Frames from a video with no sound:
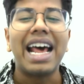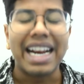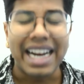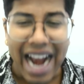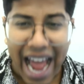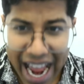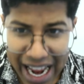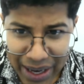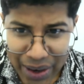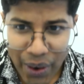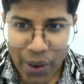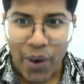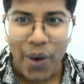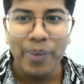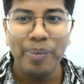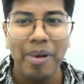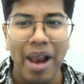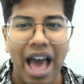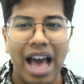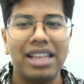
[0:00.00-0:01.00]

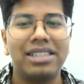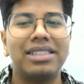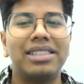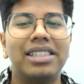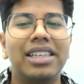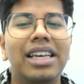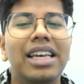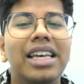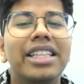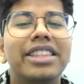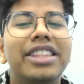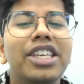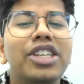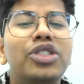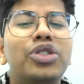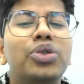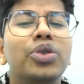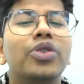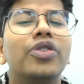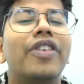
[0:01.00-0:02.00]
rhino plus
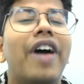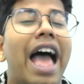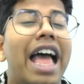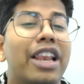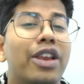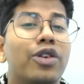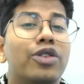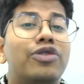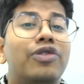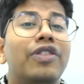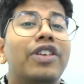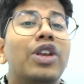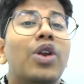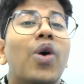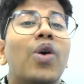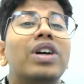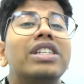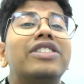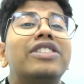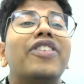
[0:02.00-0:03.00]
these 2 values we
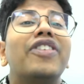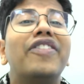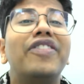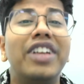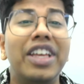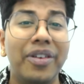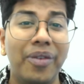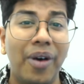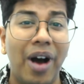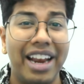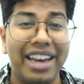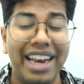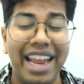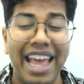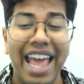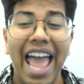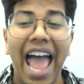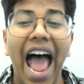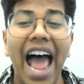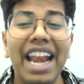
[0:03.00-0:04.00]
know is 51
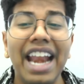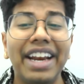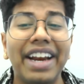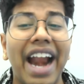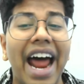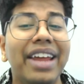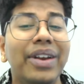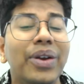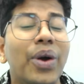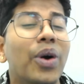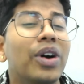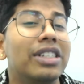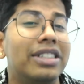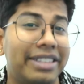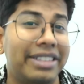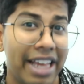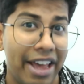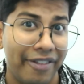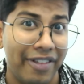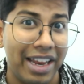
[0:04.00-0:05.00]
and rhino
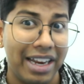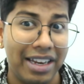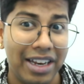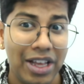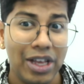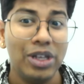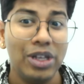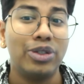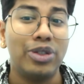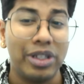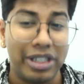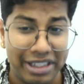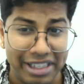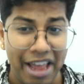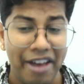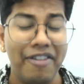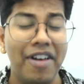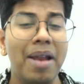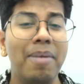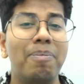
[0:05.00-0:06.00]
is 7. So
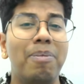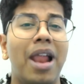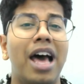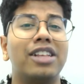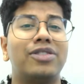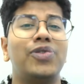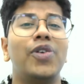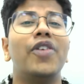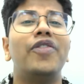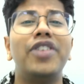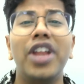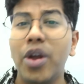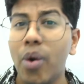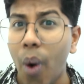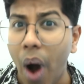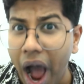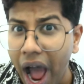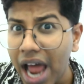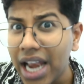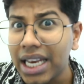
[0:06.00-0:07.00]
7 plus
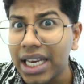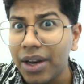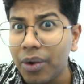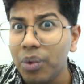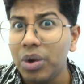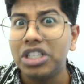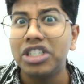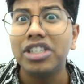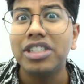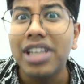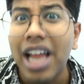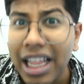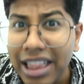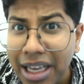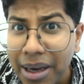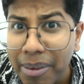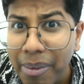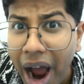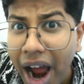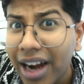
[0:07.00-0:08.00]
51, which is
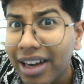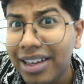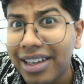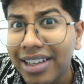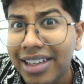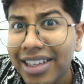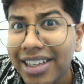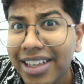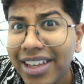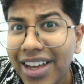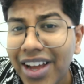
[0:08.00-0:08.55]
nothing but,